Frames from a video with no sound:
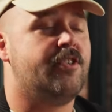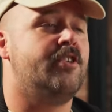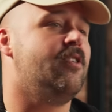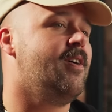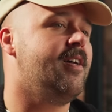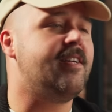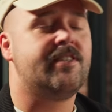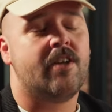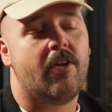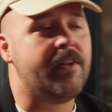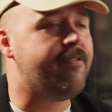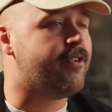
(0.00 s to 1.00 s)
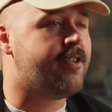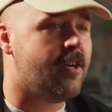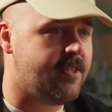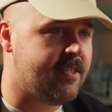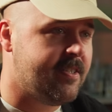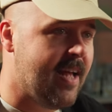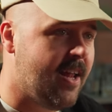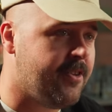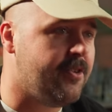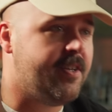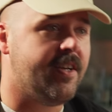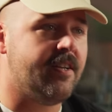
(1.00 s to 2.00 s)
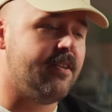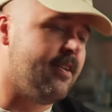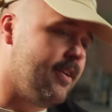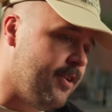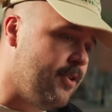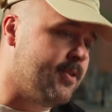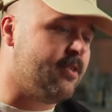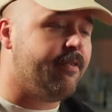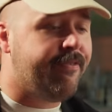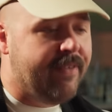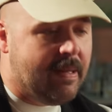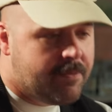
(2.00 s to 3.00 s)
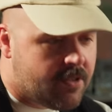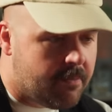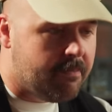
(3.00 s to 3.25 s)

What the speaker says: you know what? It's not only for tossing salad, you can use it to flip some